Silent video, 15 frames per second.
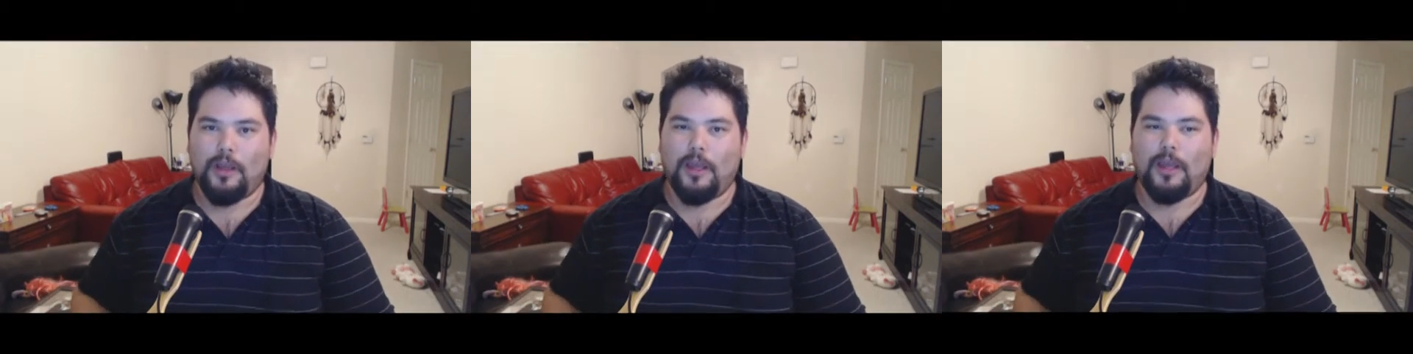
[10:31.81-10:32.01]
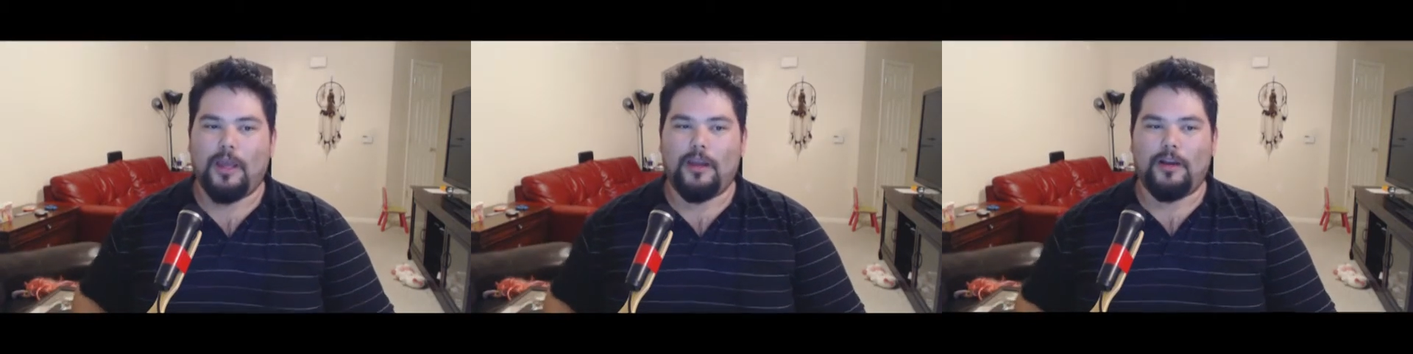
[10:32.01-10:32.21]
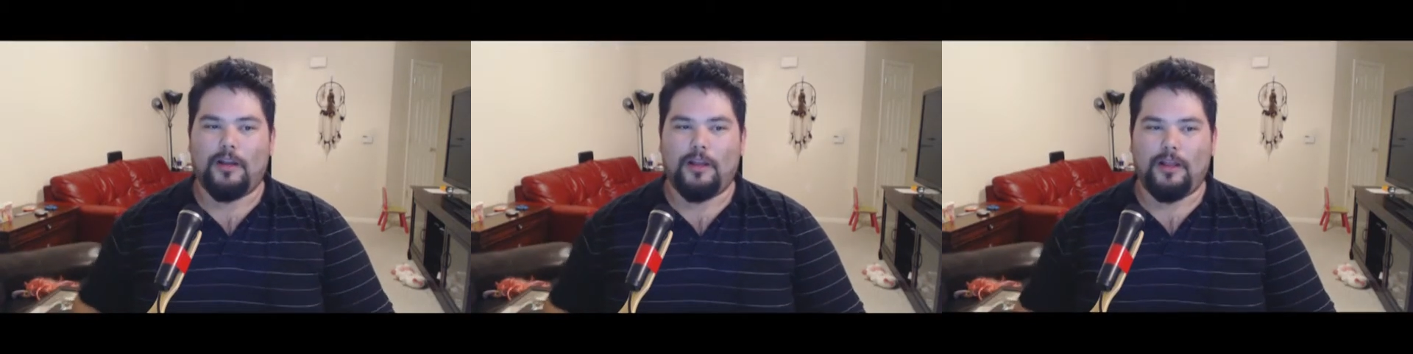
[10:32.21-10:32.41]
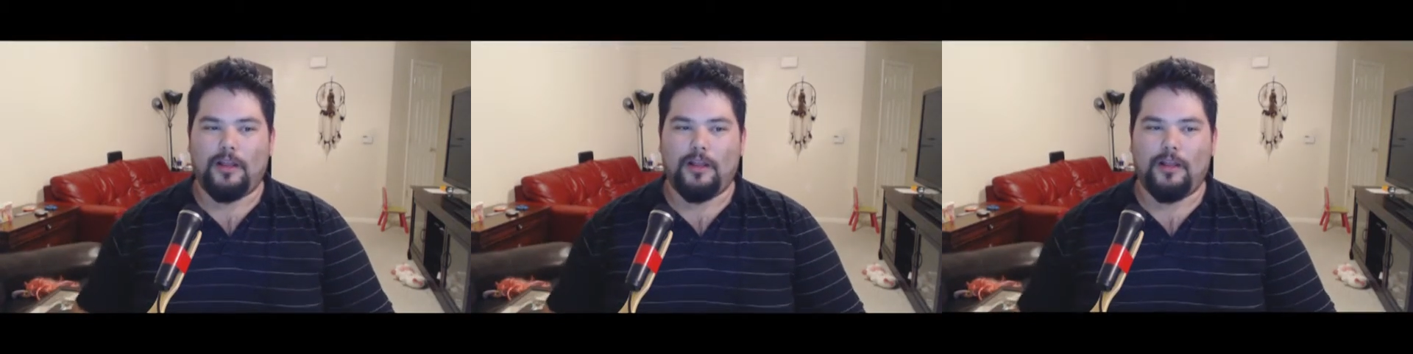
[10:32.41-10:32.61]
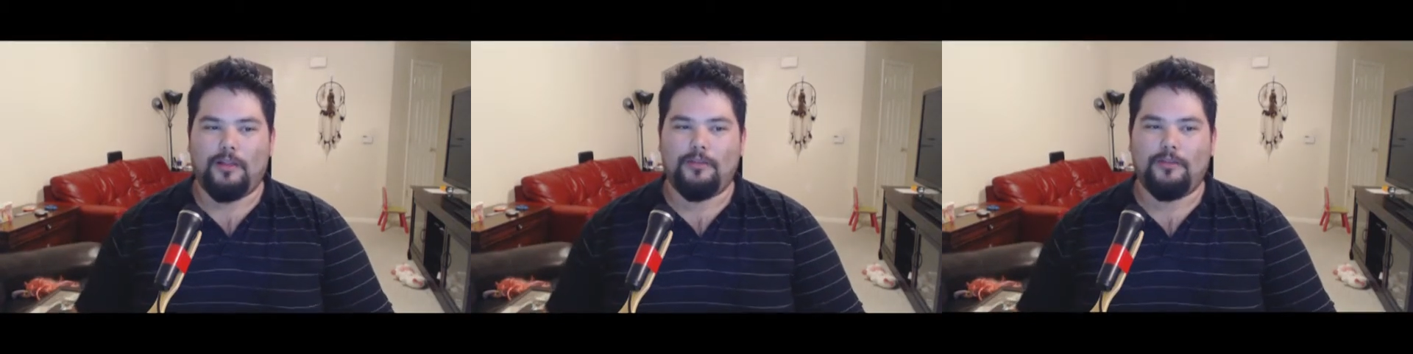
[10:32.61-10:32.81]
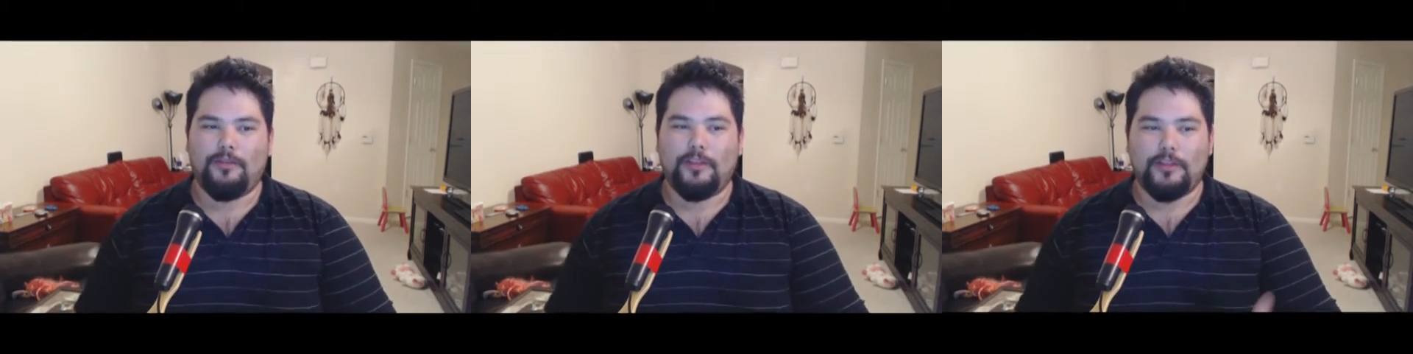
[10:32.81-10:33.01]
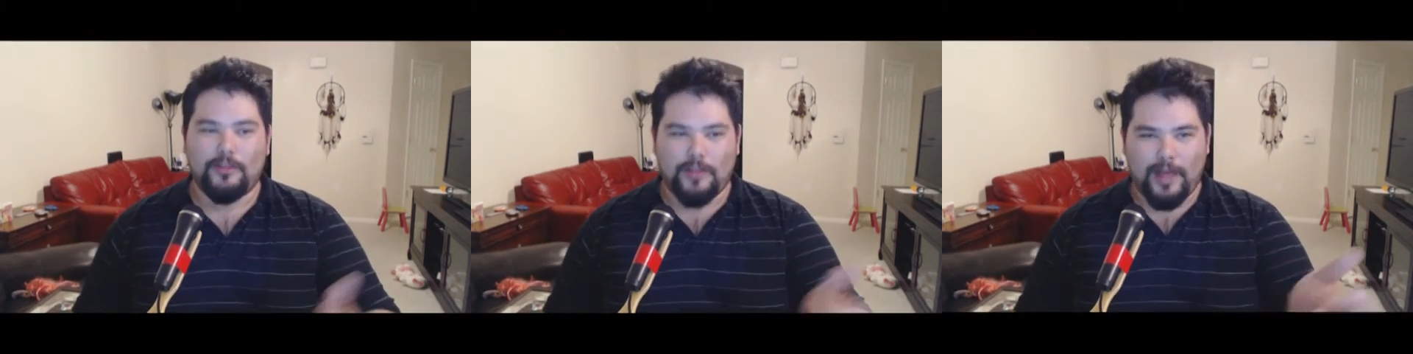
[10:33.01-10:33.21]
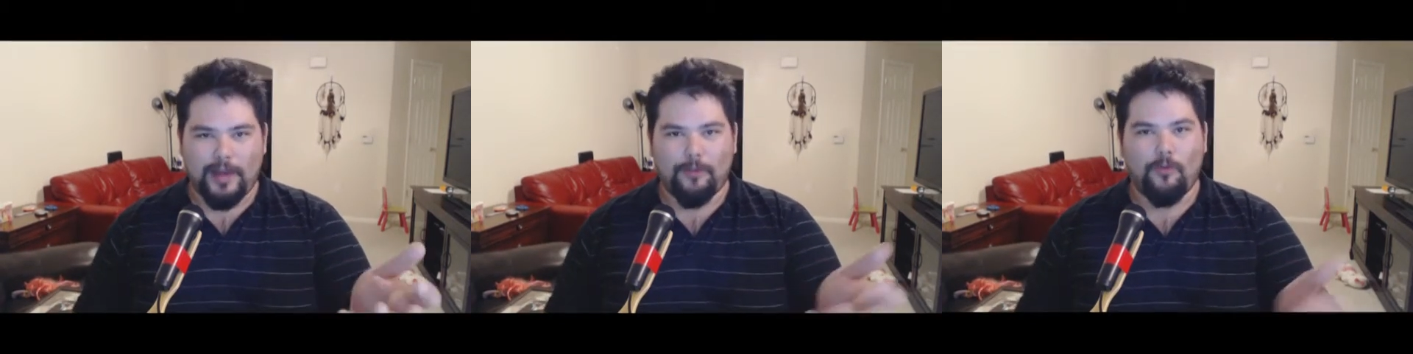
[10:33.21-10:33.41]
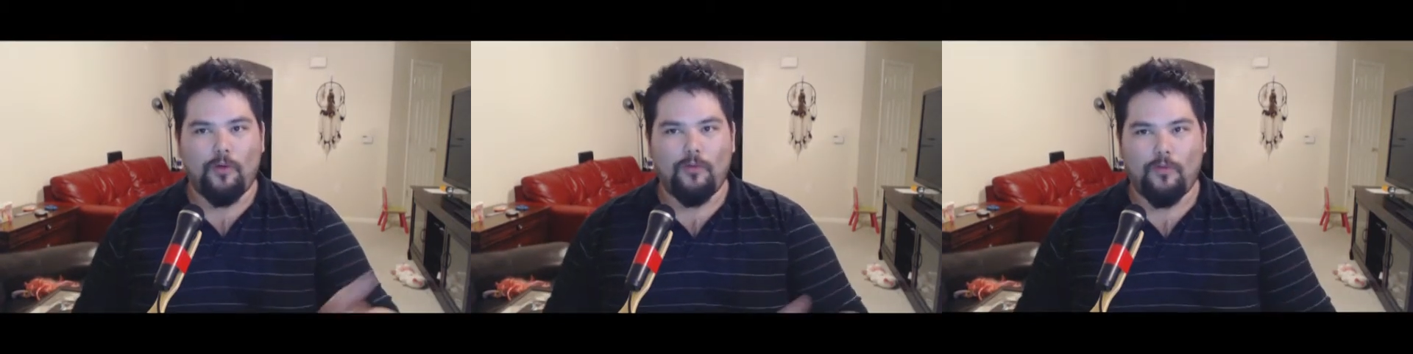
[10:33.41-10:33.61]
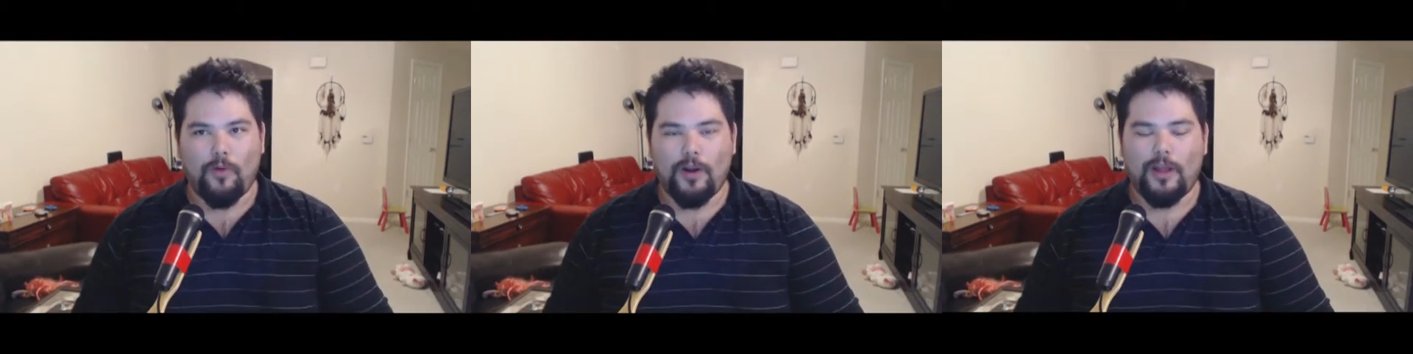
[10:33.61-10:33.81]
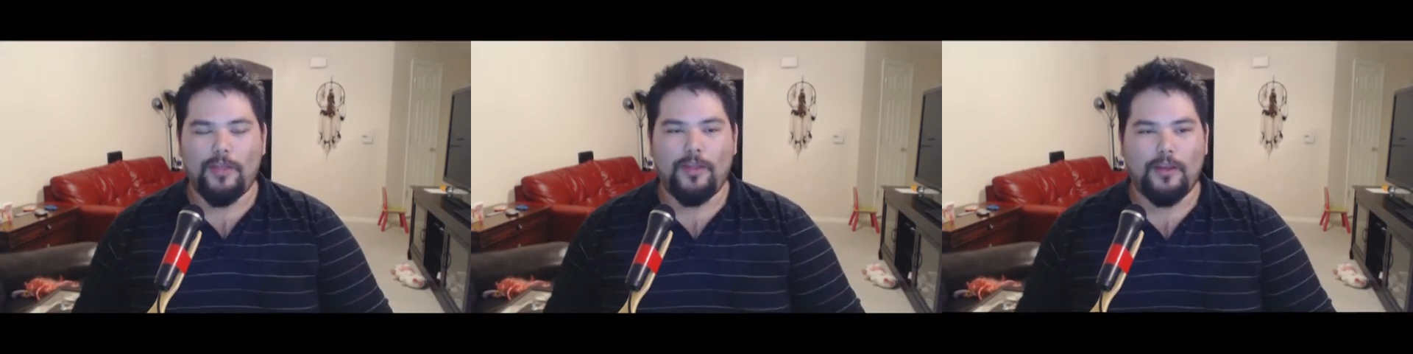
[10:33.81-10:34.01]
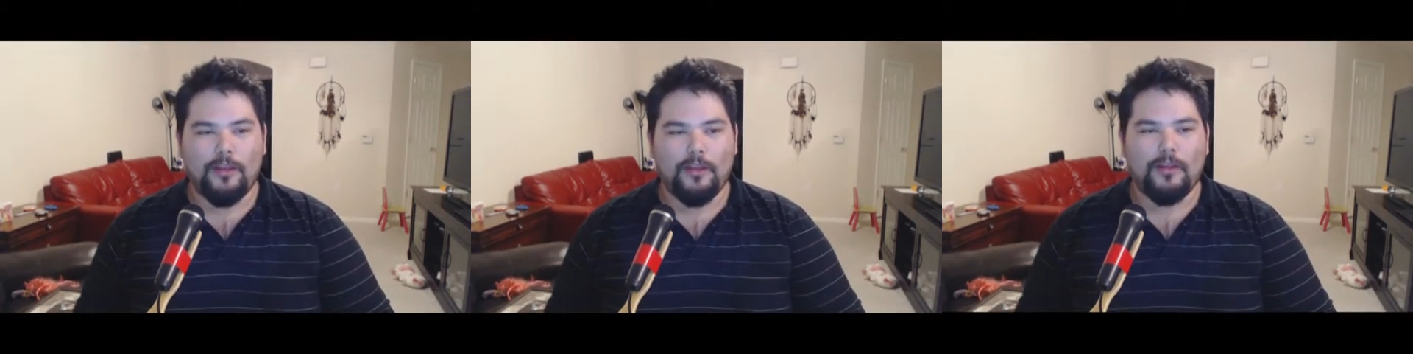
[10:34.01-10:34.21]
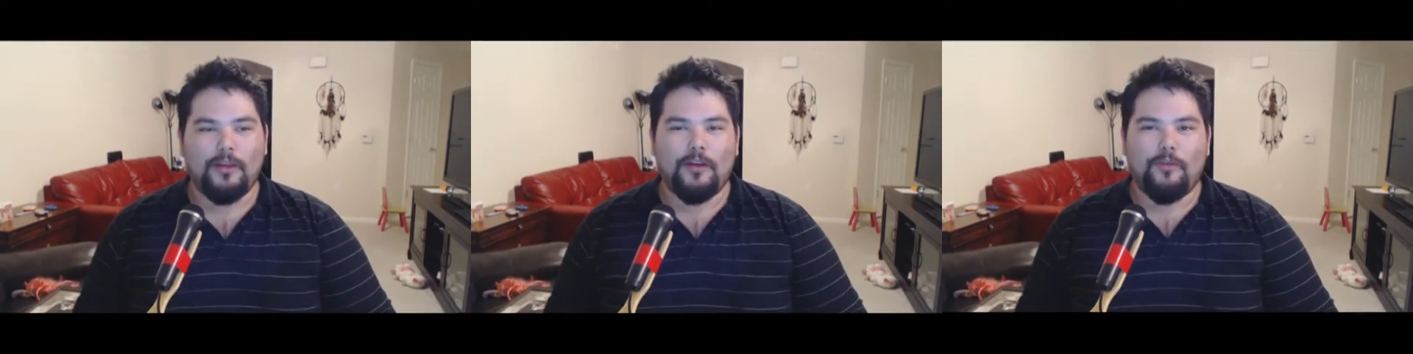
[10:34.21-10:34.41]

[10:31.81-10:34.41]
And this Ladder Morph one, I think,